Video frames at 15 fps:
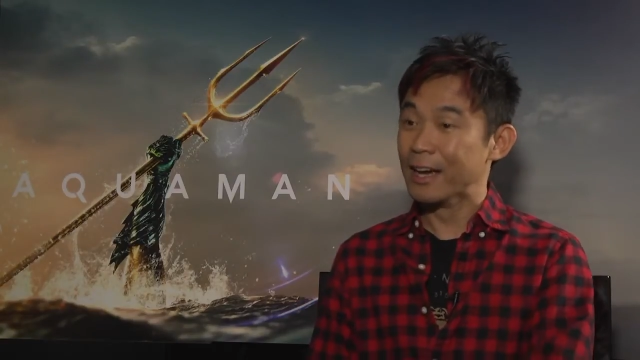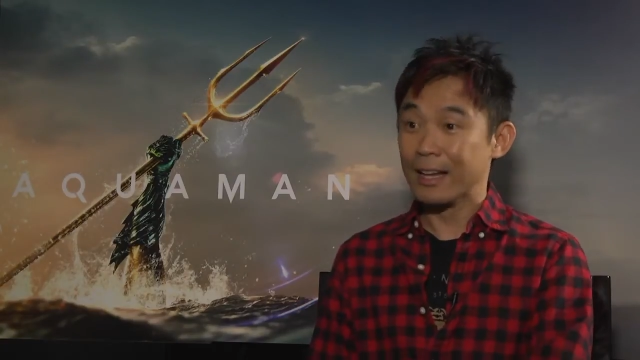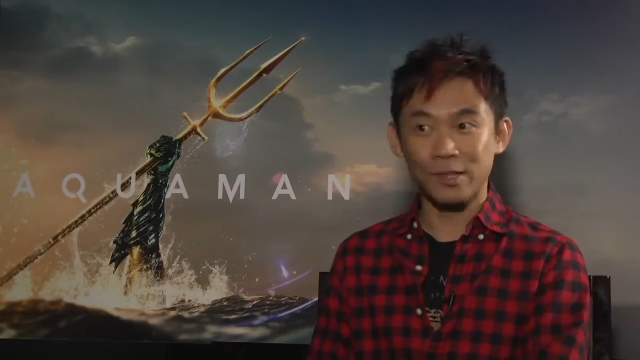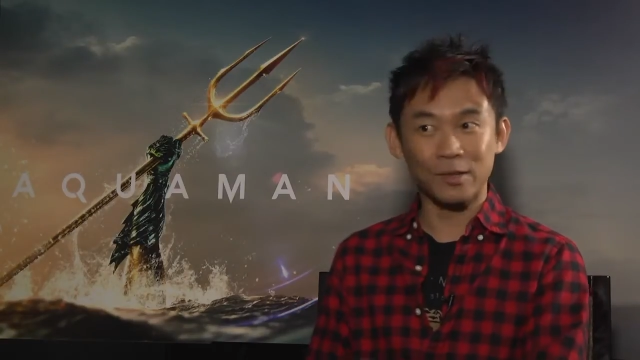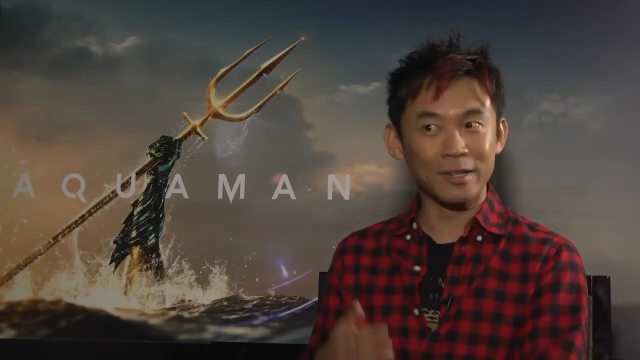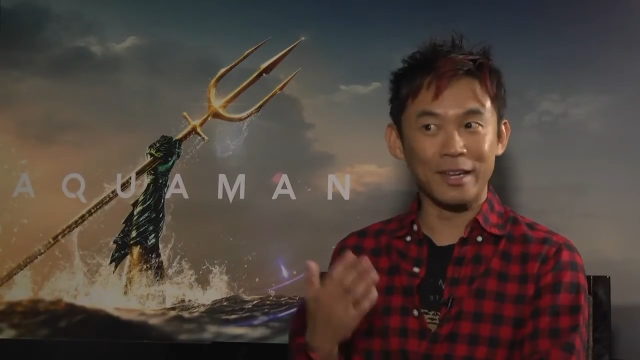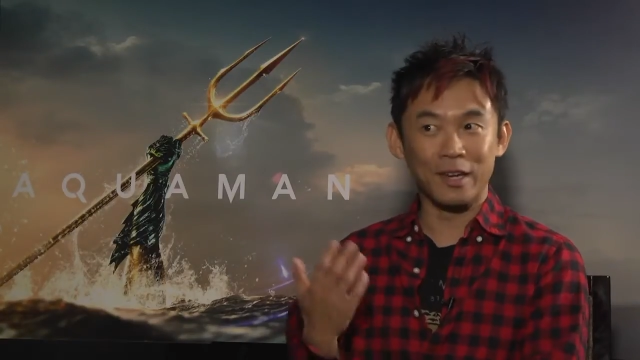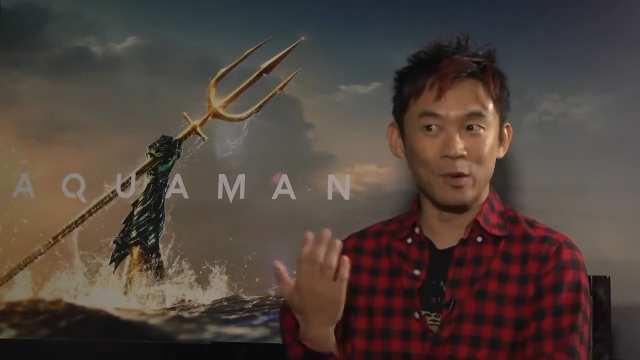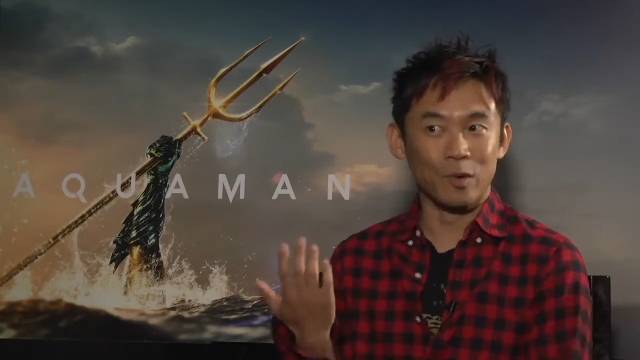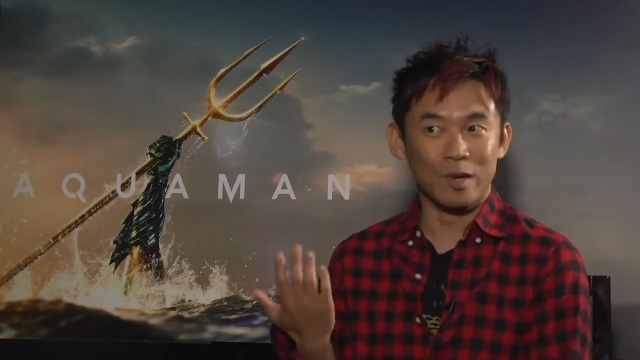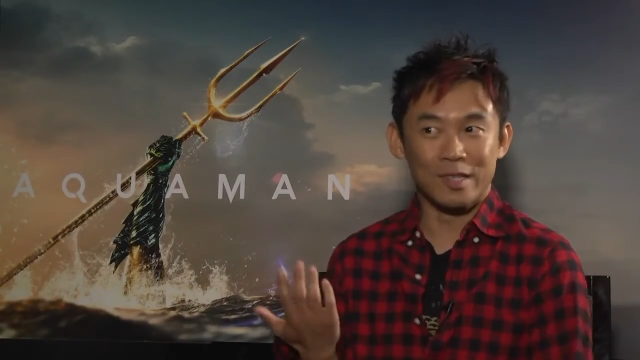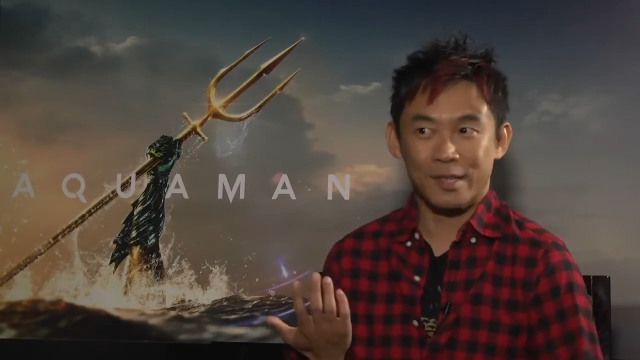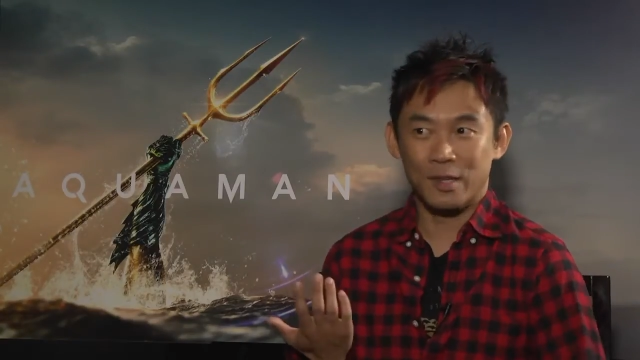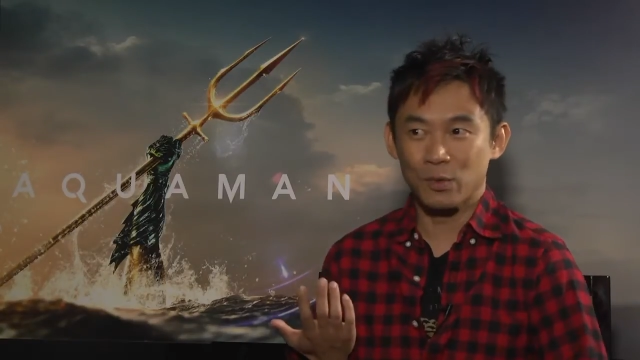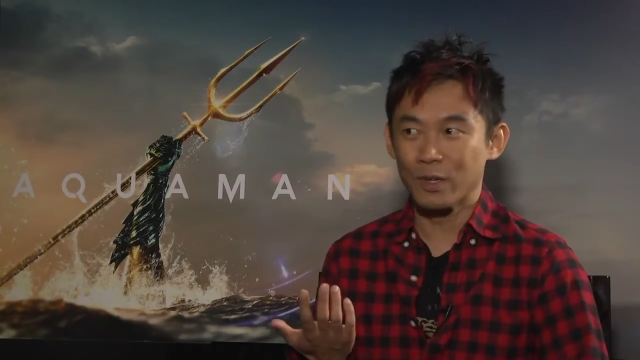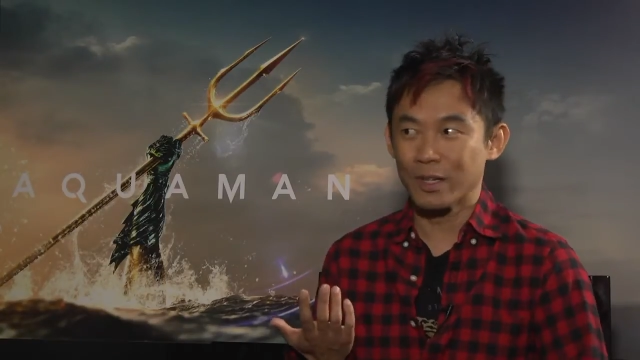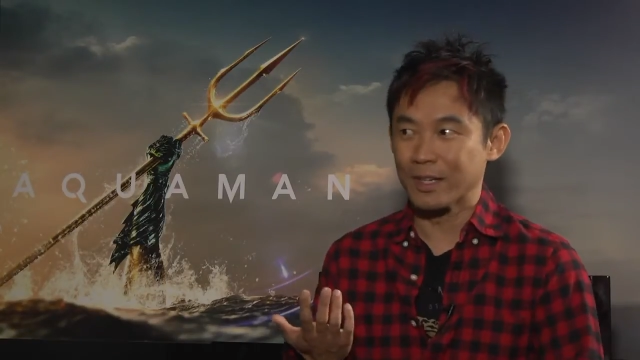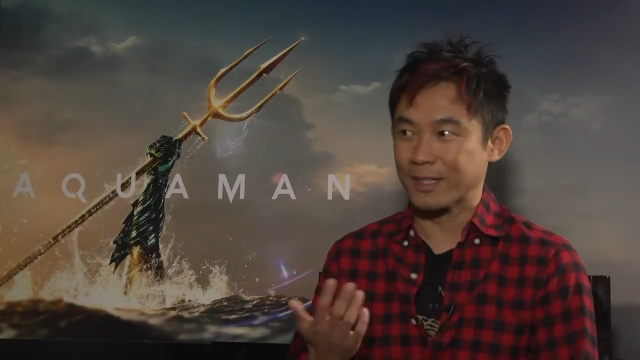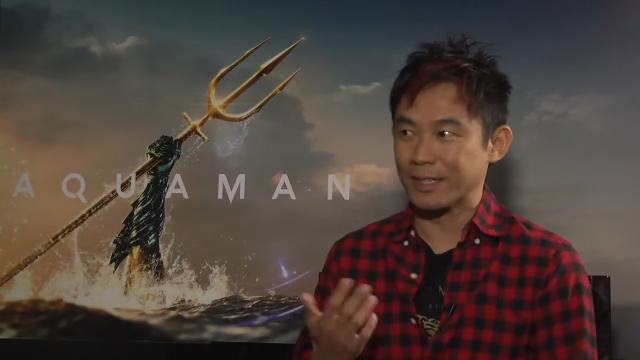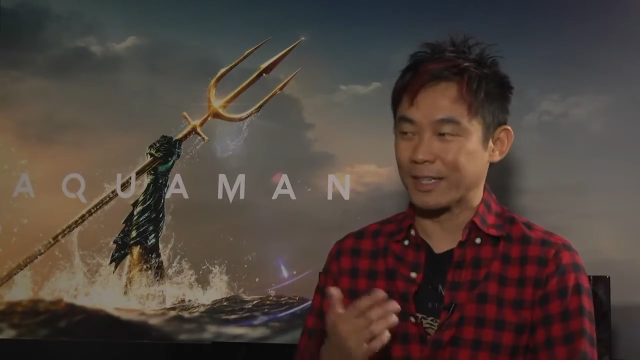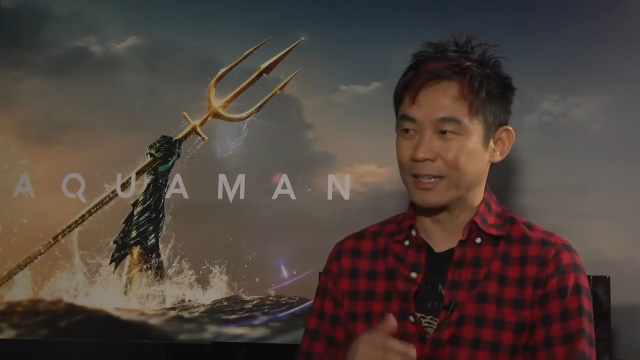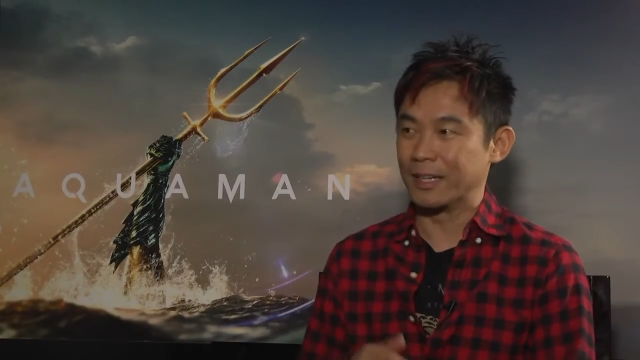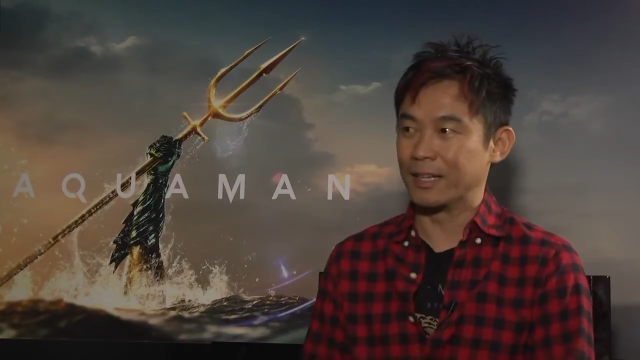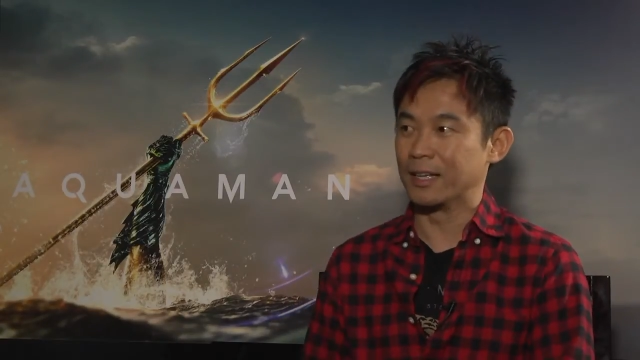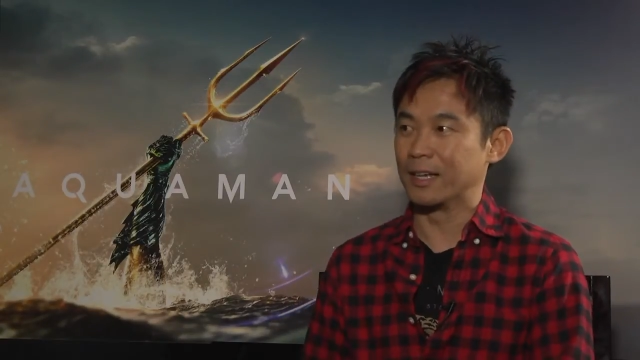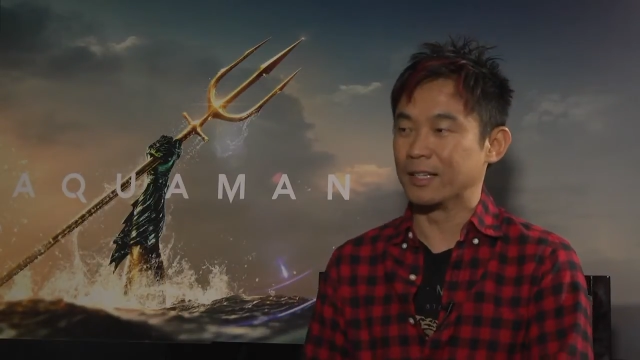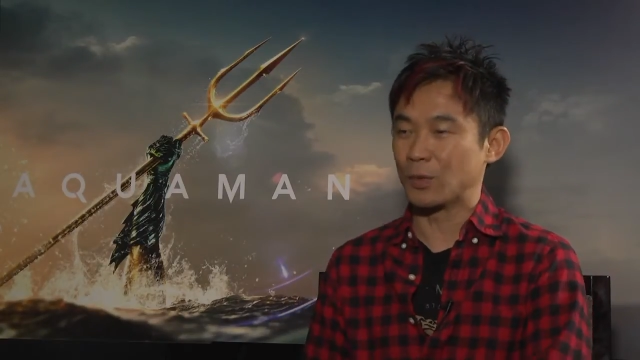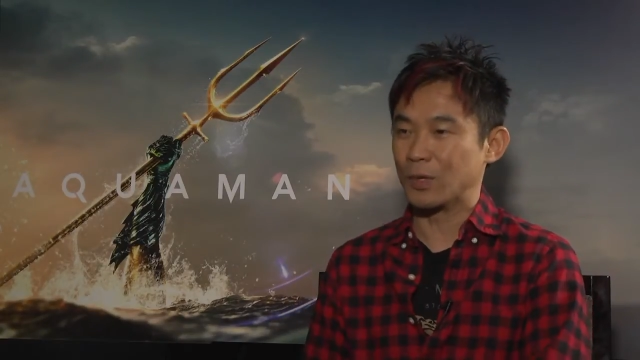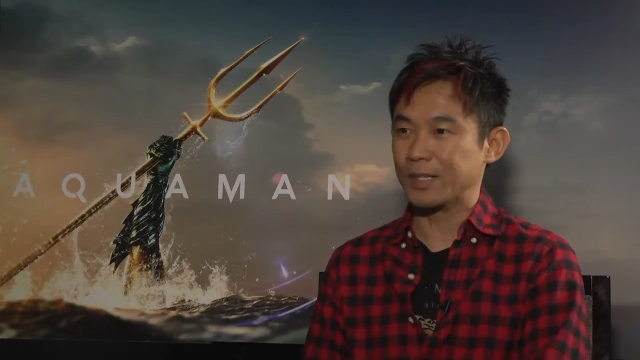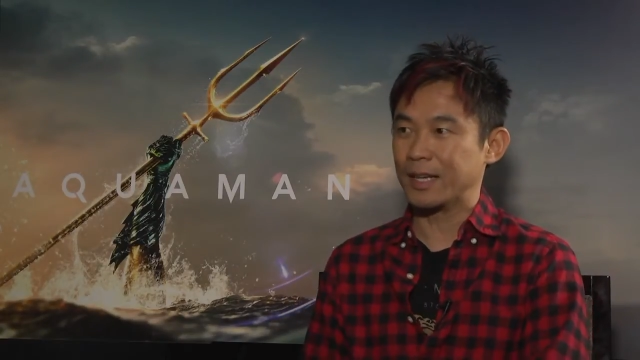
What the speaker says: It's only getting worse and worse, and as we